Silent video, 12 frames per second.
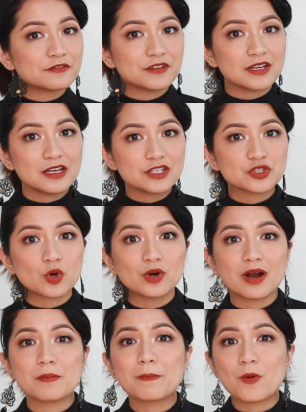finish or
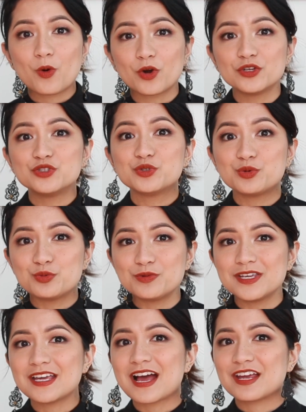a more
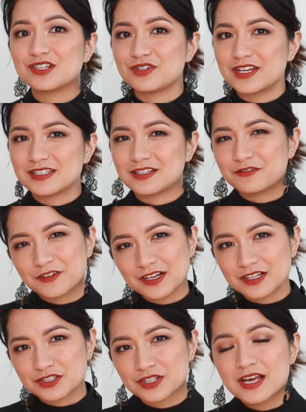dewy hydrated
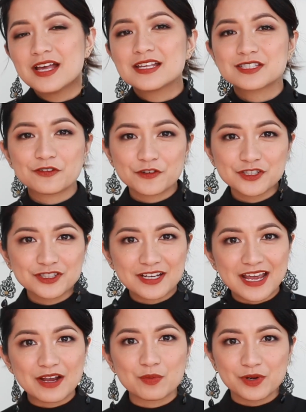finish. So for
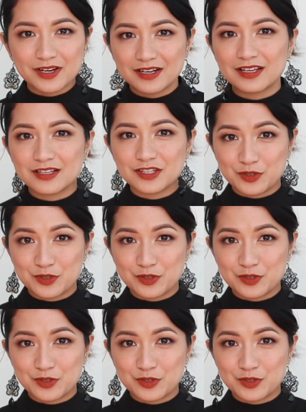today, we're gonna